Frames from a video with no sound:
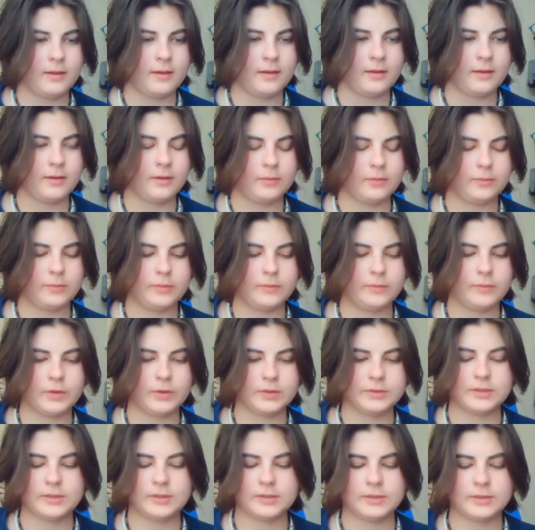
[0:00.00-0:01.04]

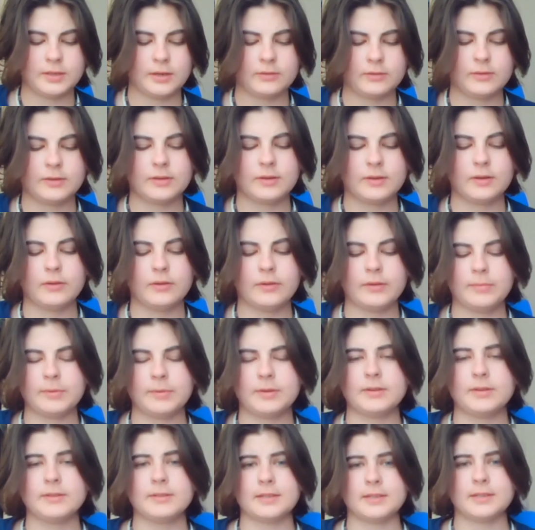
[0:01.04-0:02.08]
Virgin in Child and Glory,
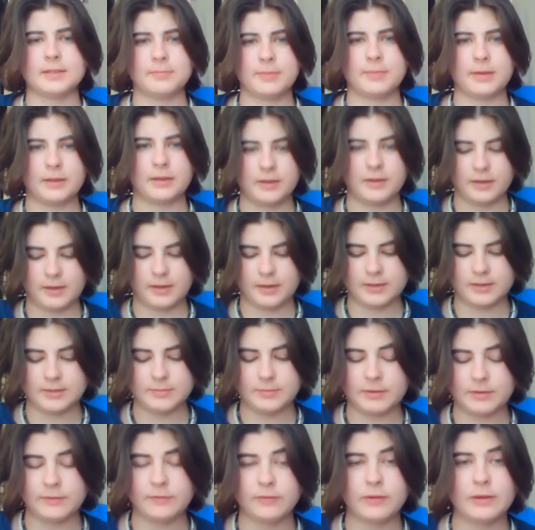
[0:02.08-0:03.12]
because it's
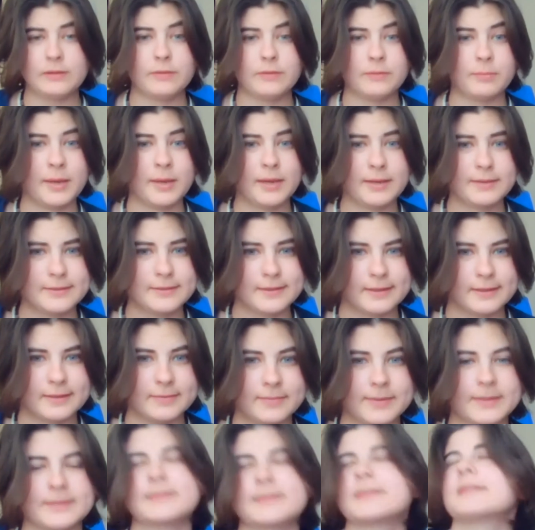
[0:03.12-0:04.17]
my favourite painting,
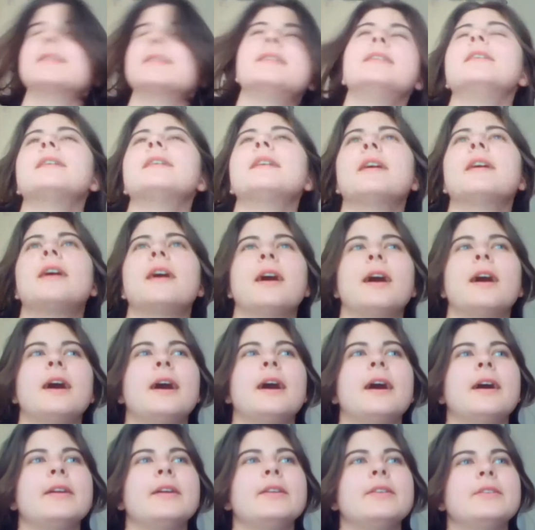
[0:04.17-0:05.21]
basically.
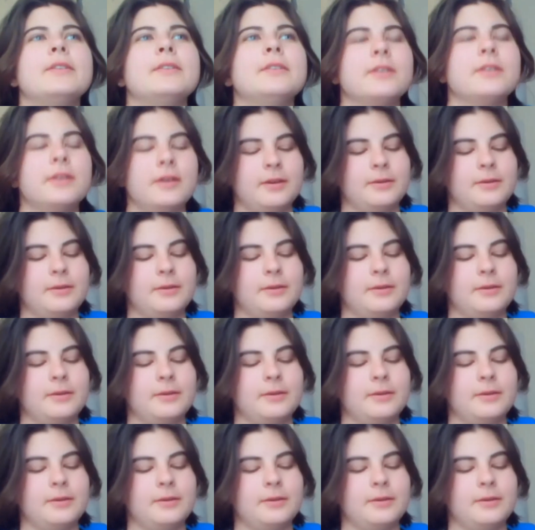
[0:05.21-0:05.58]
And